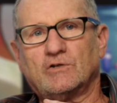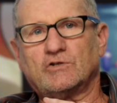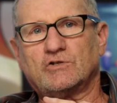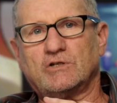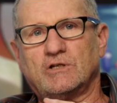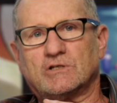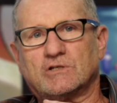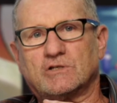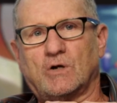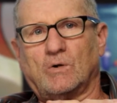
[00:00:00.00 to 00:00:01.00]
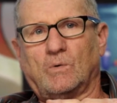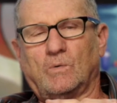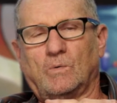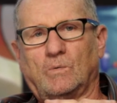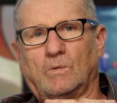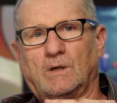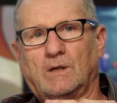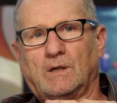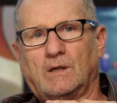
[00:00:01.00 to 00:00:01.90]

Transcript: she's so